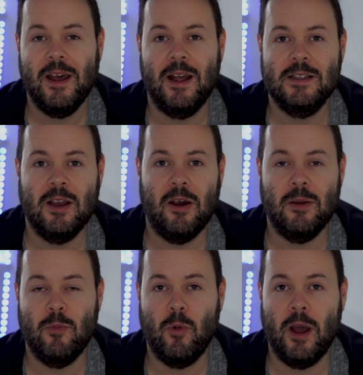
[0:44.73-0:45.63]
a
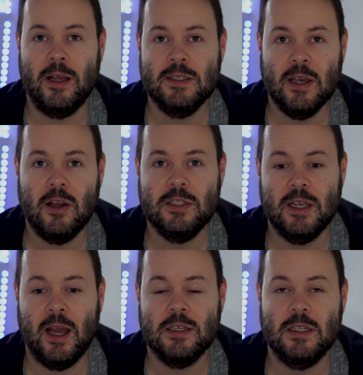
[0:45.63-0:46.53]
time where
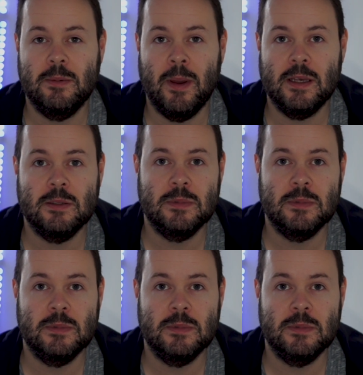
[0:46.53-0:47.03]
CIG actually makes